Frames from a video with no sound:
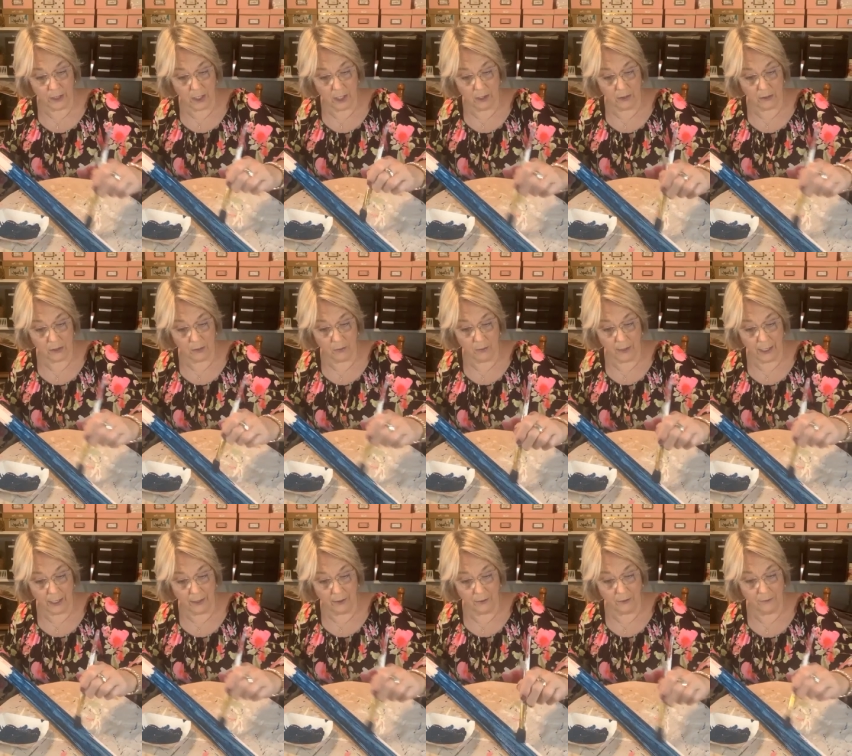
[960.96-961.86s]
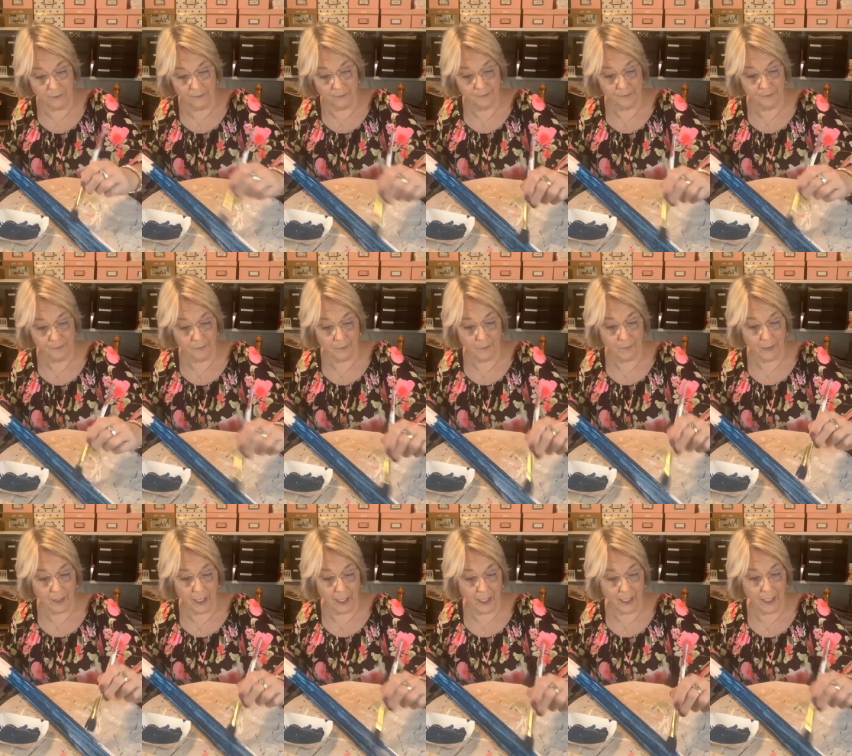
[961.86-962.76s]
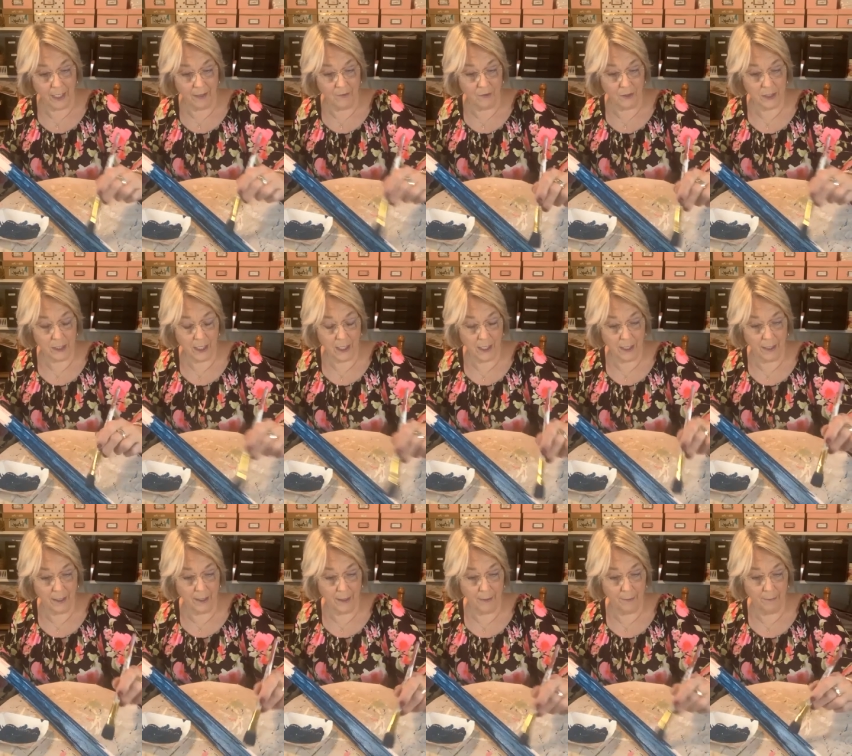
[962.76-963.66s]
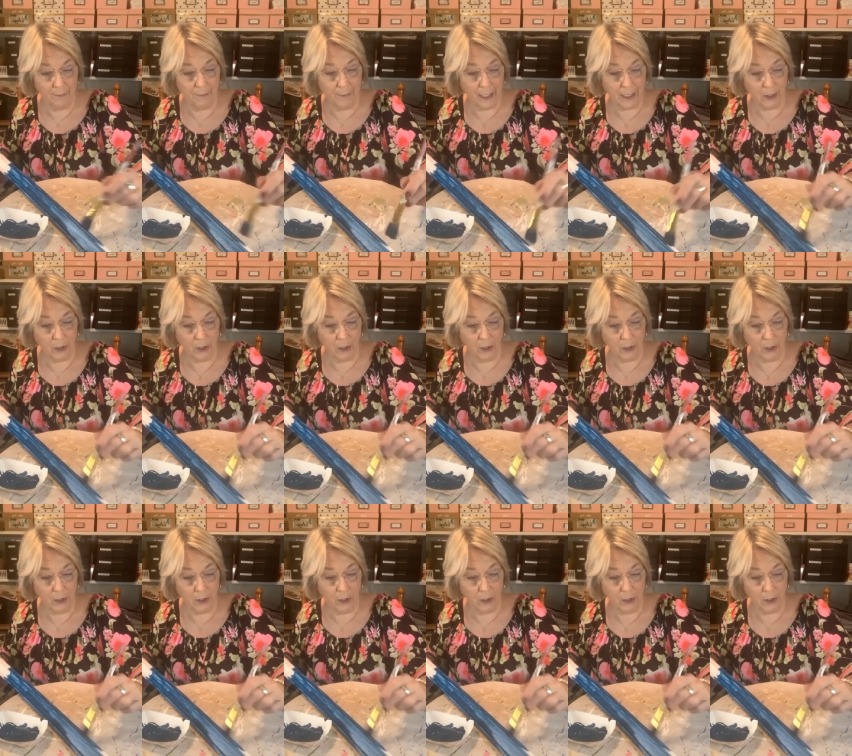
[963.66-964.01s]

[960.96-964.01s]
with the dogs a while. And every time,